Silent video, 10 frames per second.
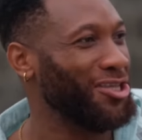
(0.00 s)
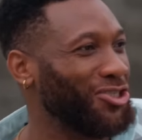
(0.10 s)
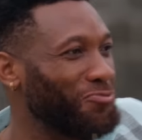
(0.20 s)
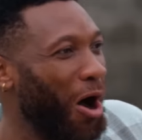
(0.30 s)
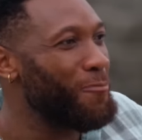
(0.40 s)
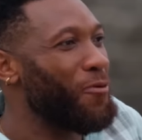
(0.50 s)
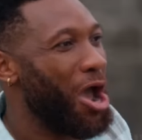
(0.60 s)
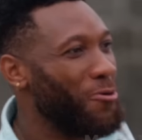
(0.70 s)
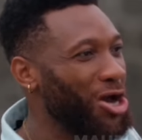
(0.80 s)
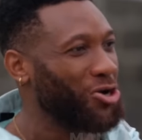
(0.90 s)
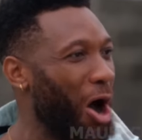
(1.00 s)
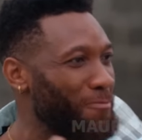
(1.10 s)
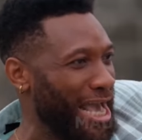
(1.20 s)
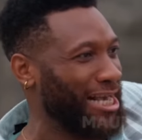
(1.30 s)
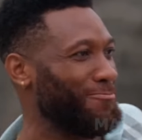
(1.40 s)
Small boy, where call
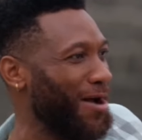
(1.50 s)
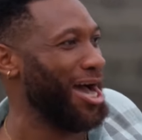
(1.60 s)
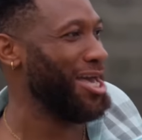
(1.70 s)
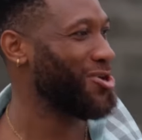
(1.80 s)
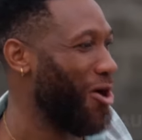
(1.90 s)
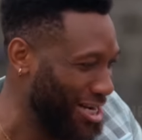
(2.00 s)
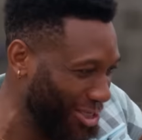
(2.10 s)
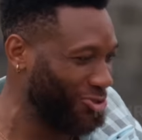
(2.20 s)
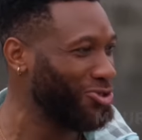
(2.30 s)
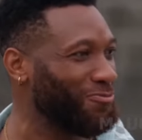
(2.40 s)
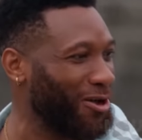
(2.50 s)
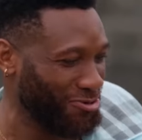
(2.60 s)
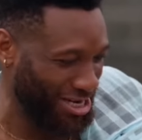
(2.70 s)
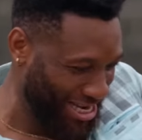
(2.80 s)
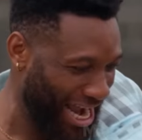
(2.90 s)
my cabal? Come they should use more
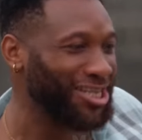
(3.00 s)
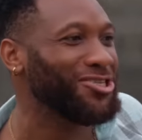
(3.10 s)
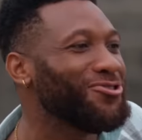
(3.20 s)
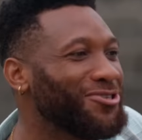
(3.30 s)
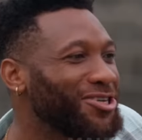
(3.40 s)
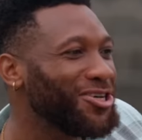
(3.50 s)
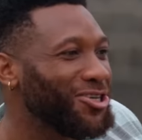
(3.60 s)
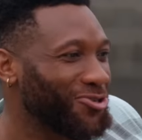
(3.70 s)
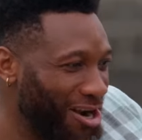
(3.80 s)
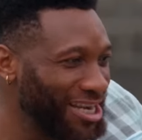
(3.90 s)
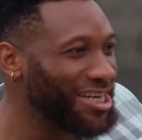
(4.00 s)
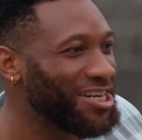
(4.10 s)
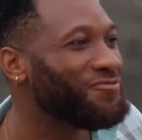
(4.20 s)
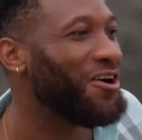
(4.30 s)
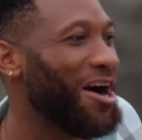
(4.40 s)
to they carry you. You got the
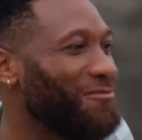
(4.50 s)
grief for her.